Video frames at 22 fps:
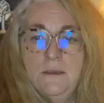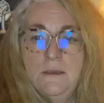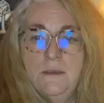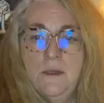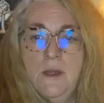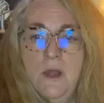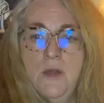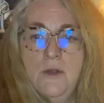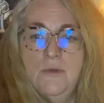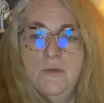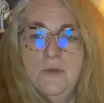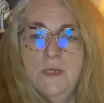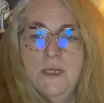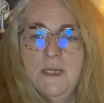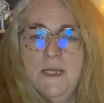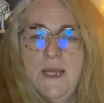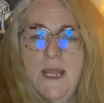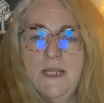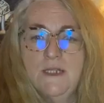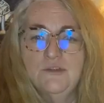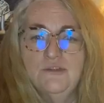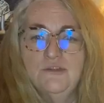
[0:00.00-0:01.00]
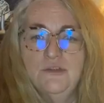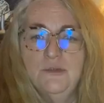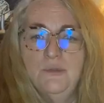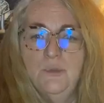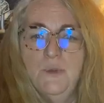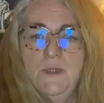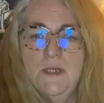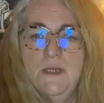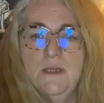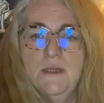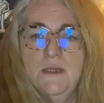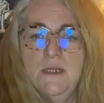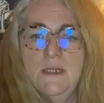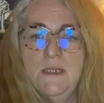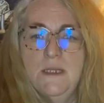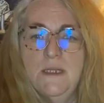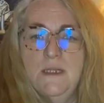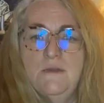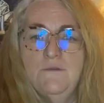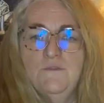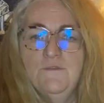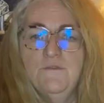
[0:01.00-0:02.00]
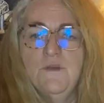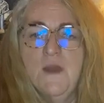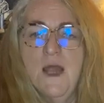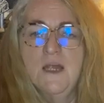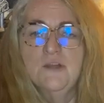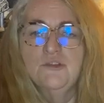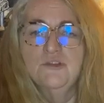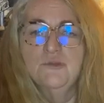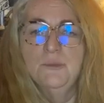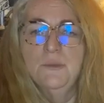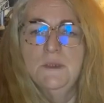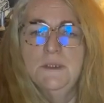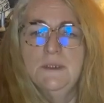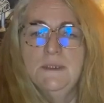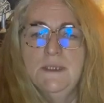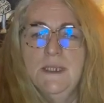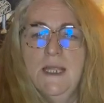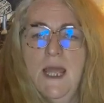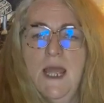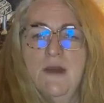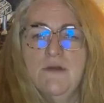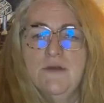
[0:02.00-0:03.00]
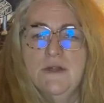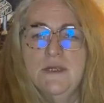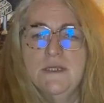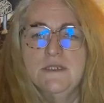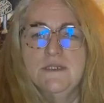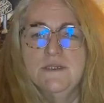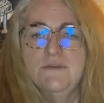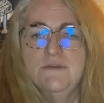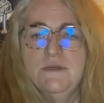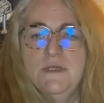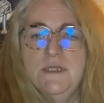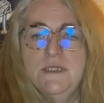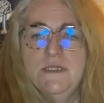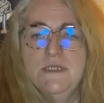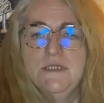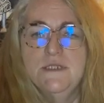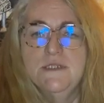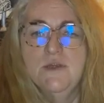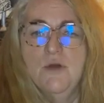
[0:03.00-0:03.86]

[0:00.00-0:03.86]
No connection with the Flashman character in